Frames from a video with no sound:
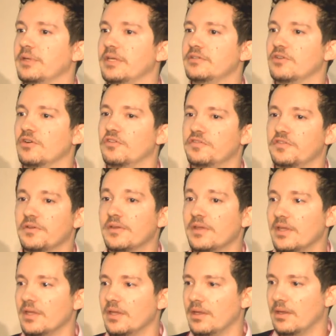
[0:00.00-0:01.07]
to be soft.
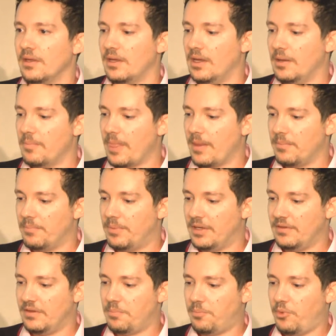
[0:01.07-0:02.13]

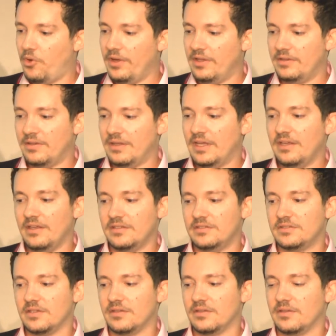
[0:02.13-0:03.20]
But the point
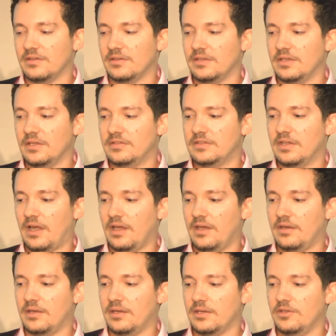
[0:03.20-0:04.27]
is, it's
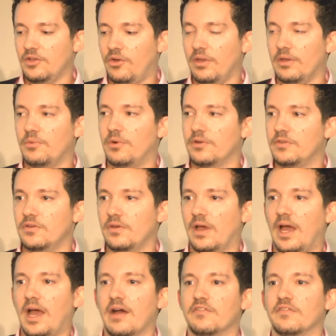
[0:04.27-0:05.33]
like knowing what you
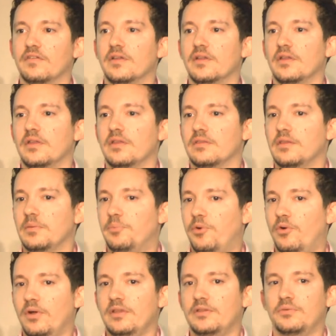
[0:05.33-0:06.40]
have. The
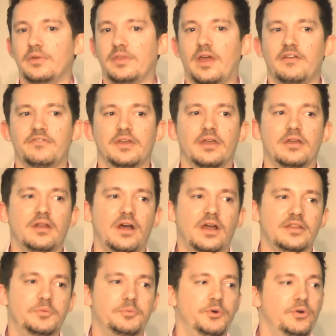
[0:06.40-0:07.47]
point with having a
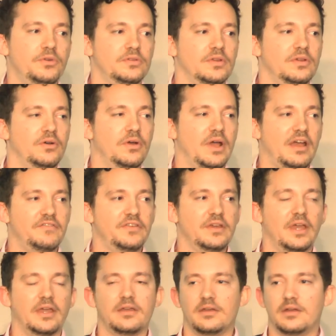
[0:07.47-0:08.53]
client portal or
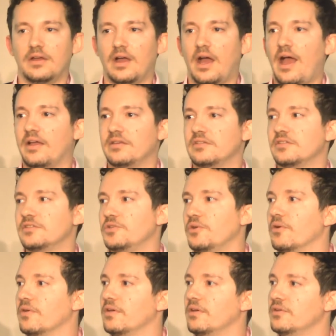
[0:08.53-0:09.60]
having access
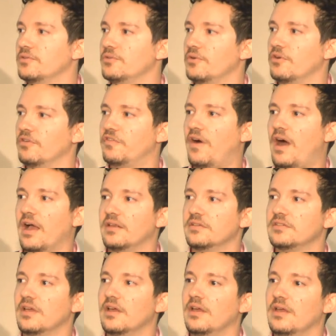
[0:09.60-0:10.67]
to your
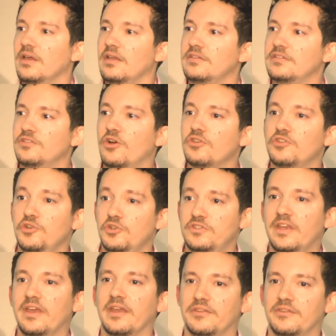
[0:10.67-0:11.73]
files is not
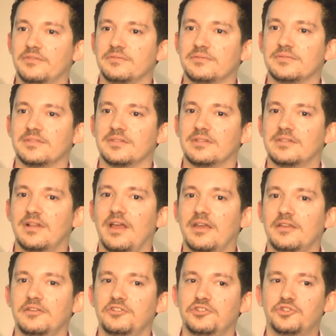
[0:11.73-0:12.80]
using it. It's
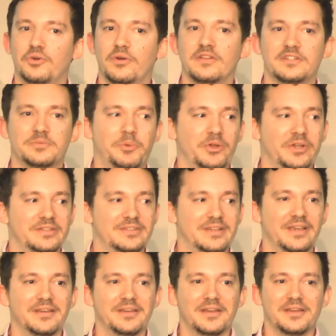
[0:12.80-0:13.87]
like an insurance
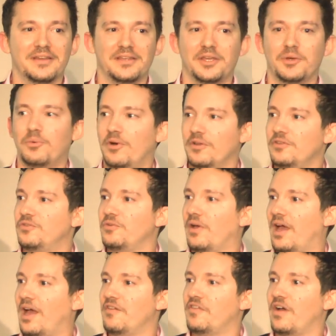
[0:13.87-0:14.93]
policy. You want to
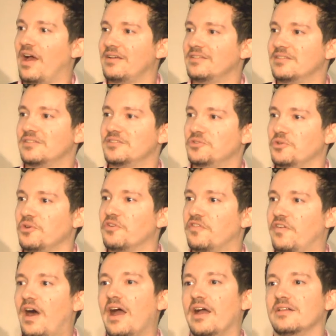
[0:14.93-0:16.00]
have access to your
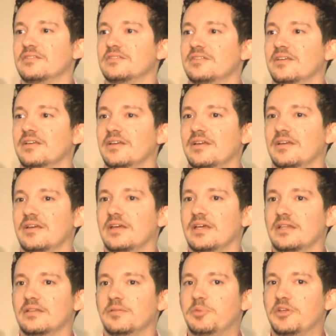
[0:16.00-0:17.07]
files,
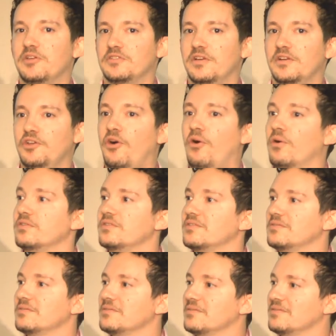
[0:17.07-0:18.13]
and because they're
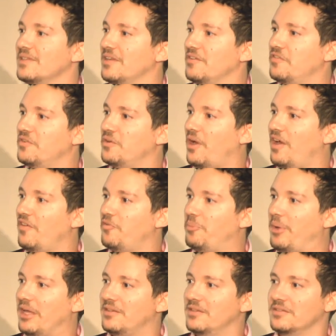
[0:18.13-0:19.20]
yours. If you
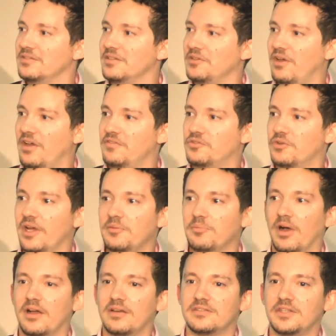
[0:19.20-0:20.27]
have patents and you have
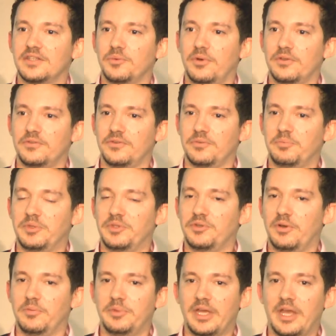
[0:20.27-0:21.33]
trademarks, you want to
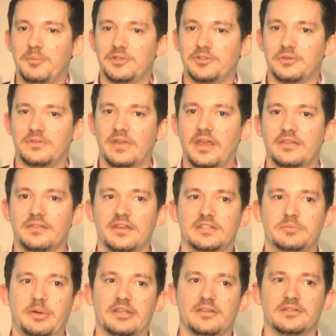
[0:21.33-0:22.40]
be able to take
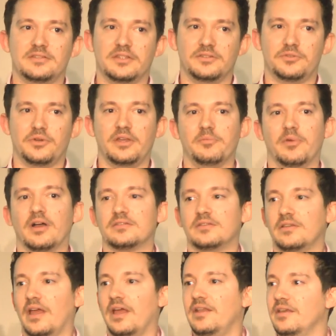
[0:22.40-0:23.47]
these patents and trademarks
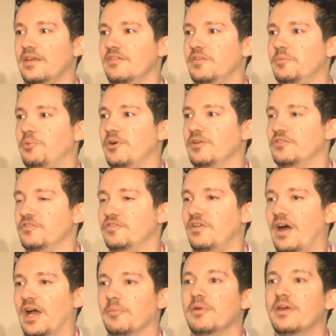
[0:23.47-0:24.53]
at any given point of
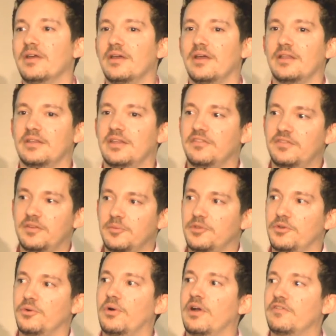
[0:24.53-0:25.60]
time and give them
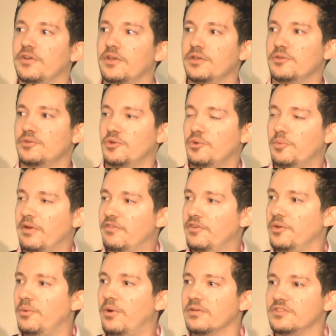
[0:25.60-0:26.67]
to
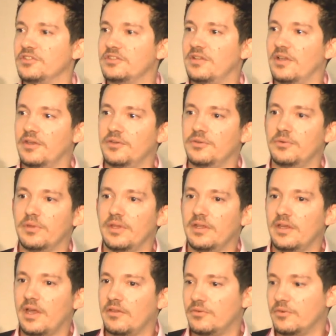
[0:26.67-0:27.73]
whomever you want, just like you do with
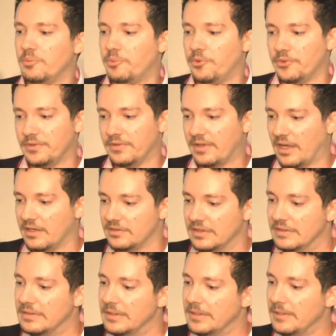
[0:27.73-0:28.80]
any other important
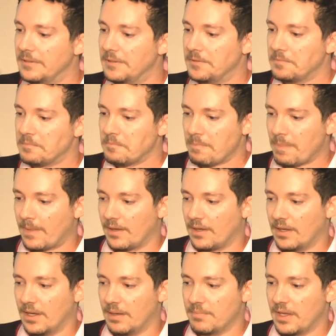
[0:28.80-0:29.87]
asset.
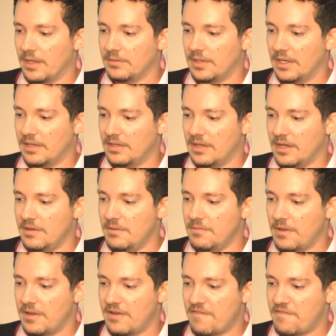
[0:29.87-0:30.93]
And
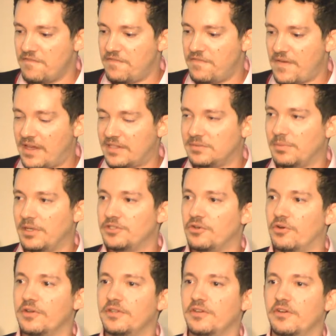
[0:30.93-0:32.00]
in the vast
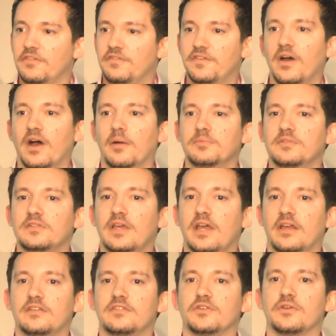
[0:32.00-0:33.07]
majority of firms,
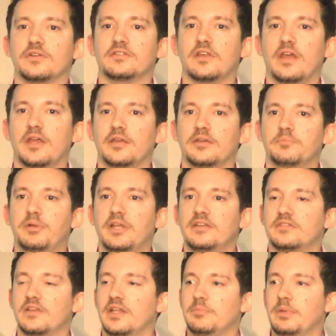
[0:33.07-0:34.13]
yes, you can say,
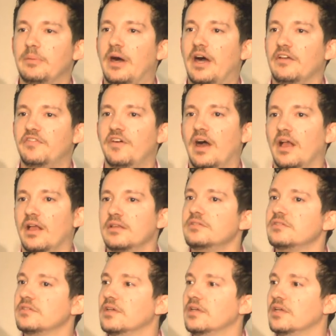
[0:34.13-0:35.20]
please send me my
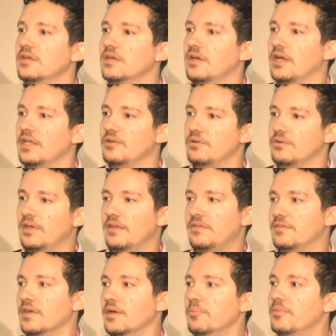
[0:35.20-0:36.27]
files, and you'll
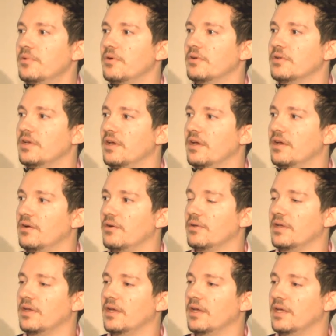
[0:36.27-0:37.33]
get them on
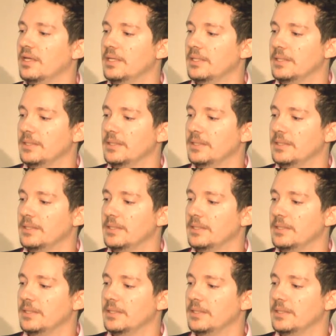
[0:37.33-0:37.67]
a